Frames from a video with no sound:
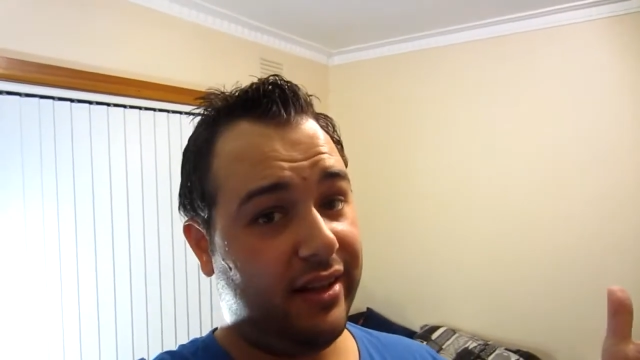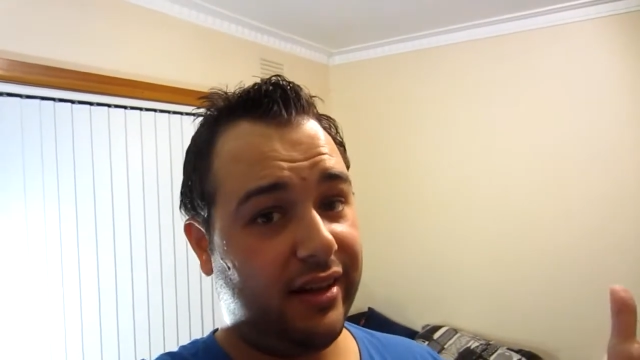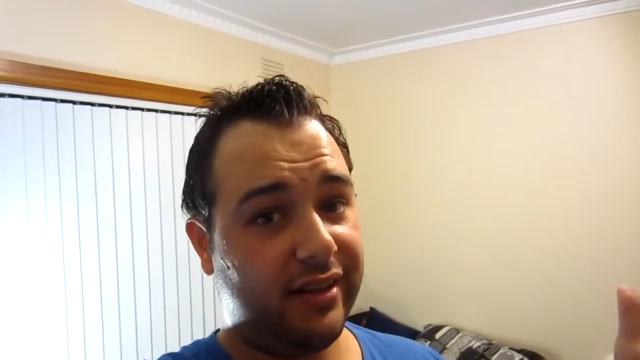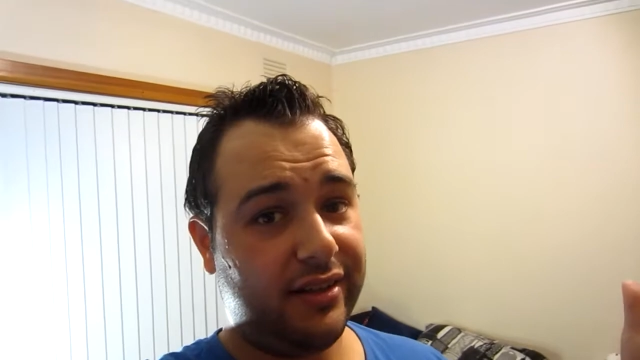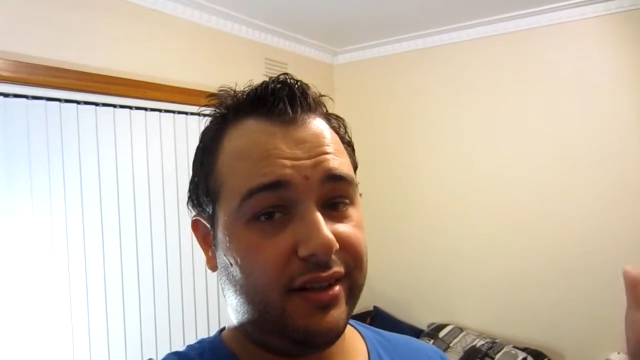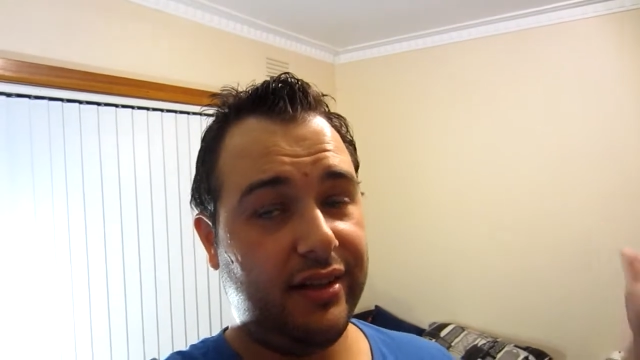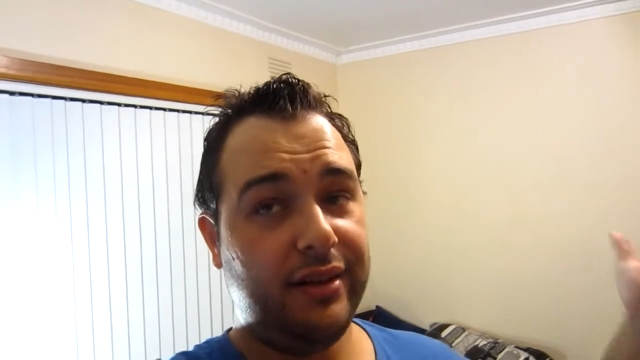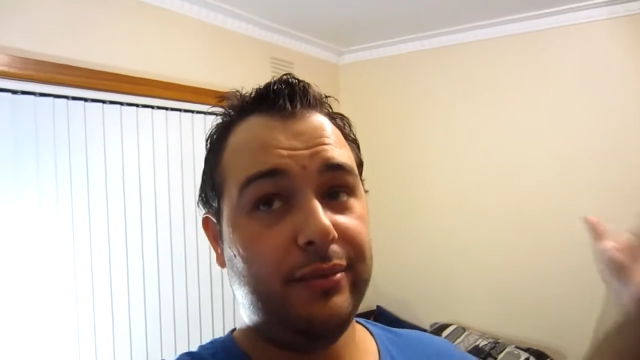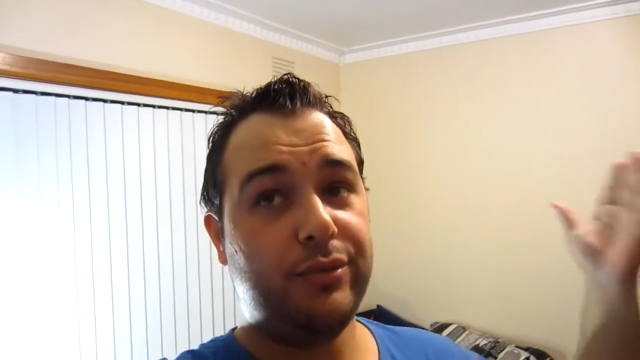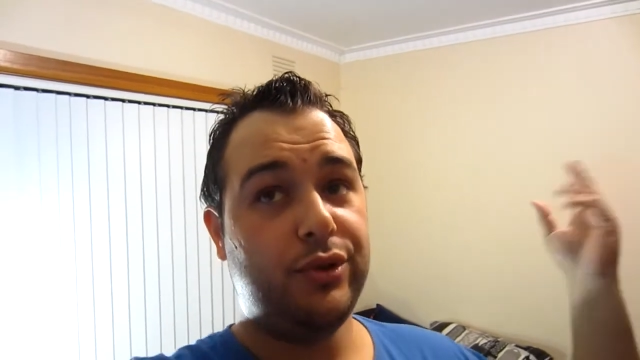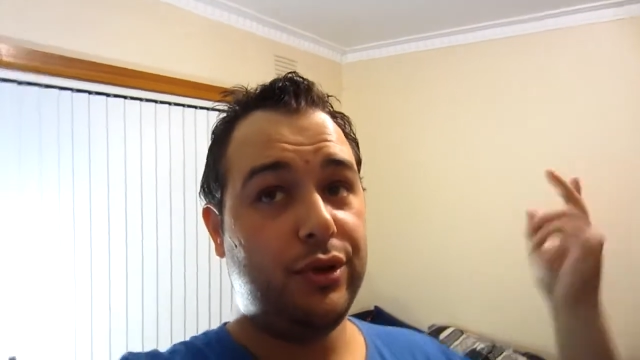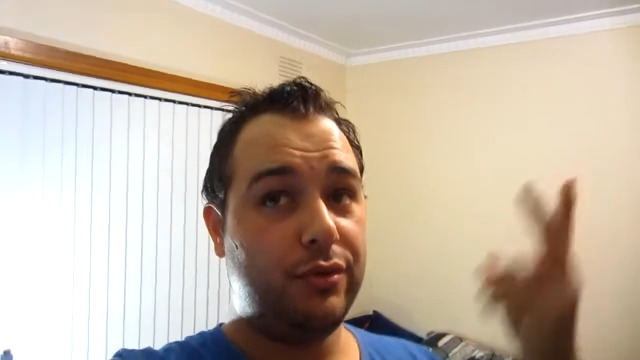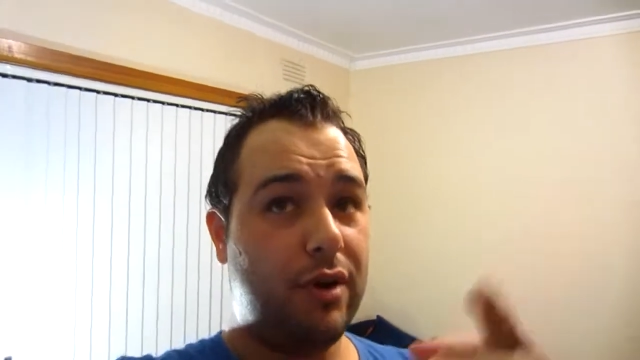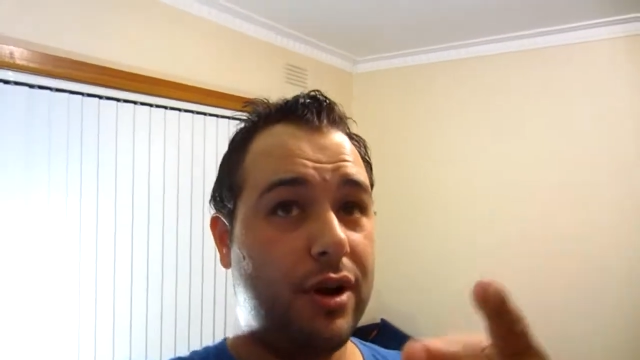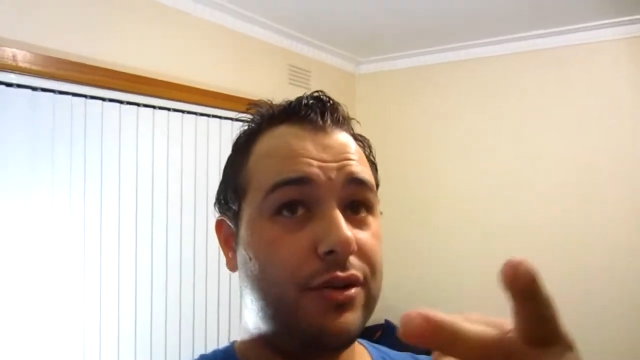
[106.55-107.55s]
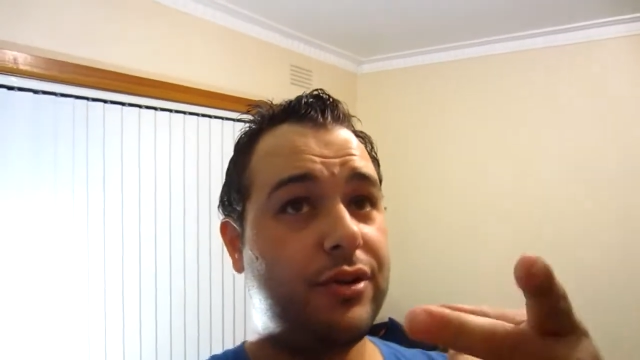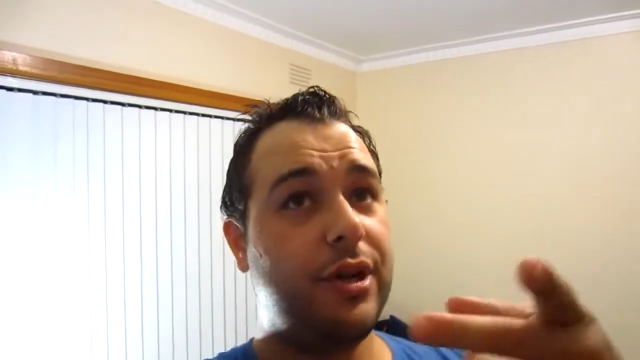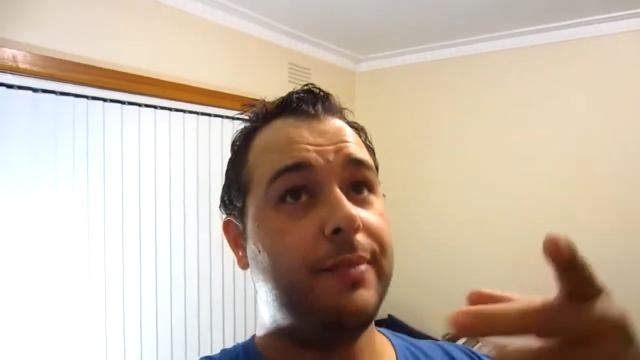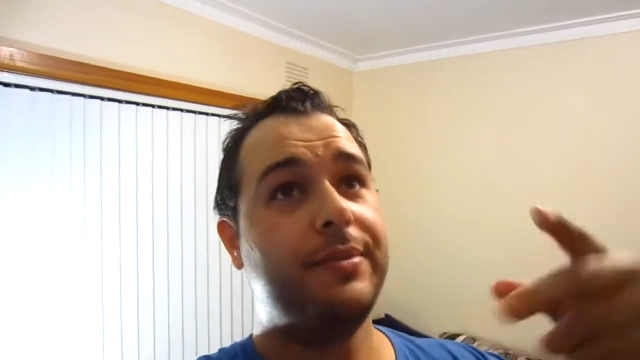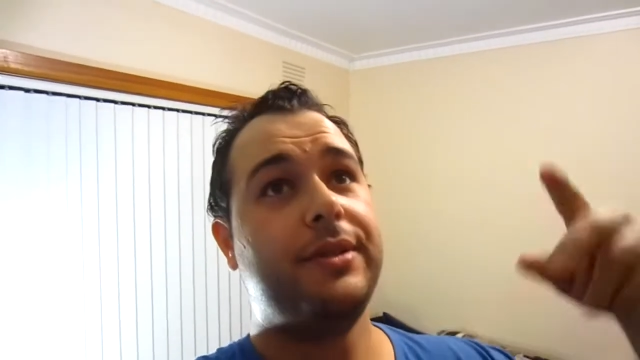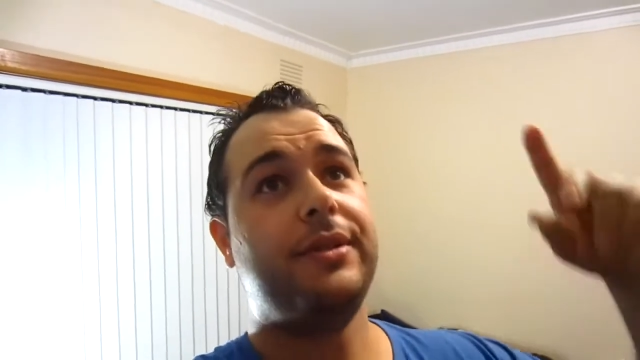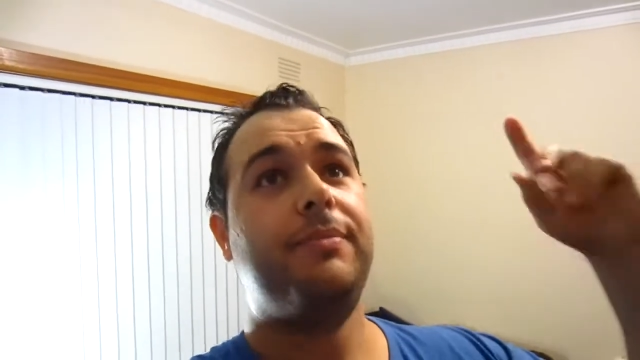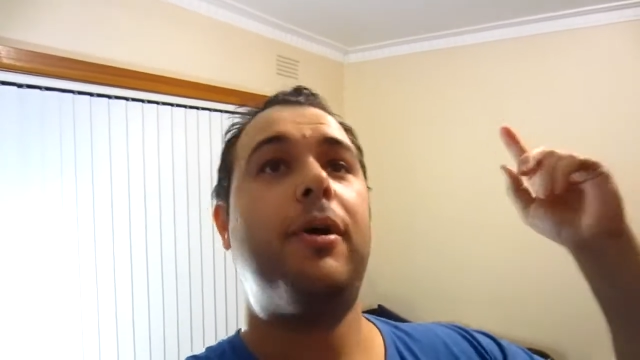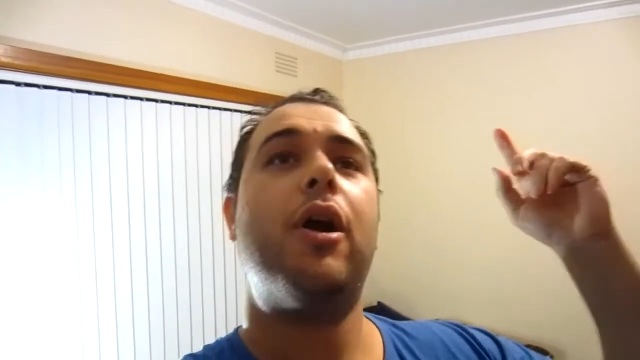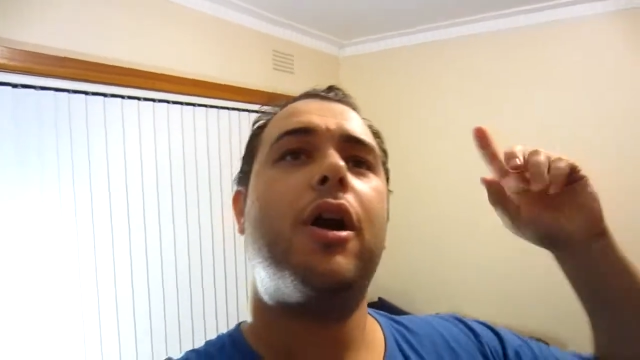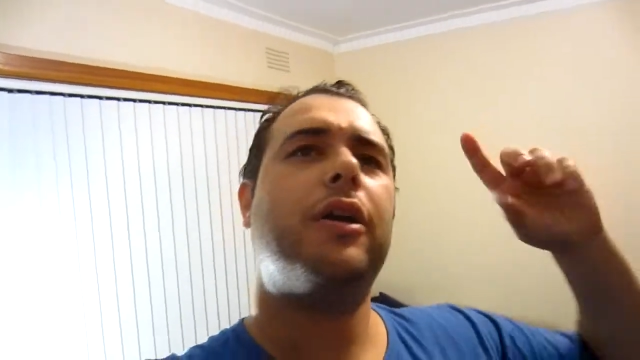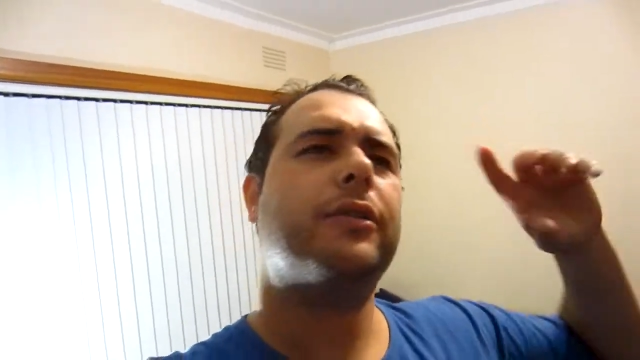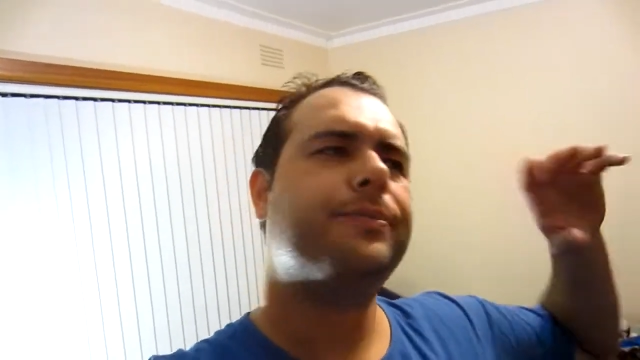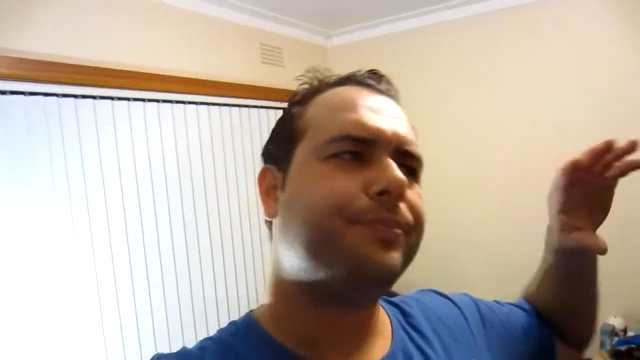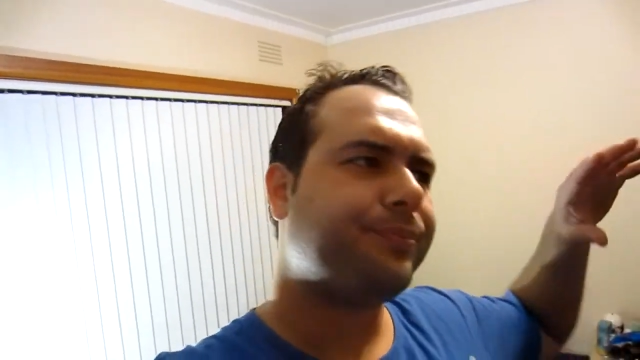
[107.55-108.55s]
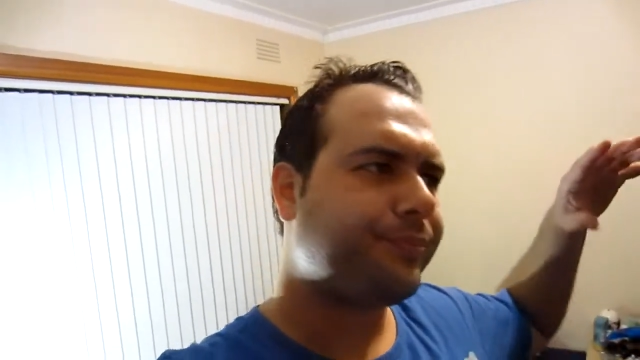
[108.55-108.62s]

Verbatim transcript: actually. 2 road trips tomorrow.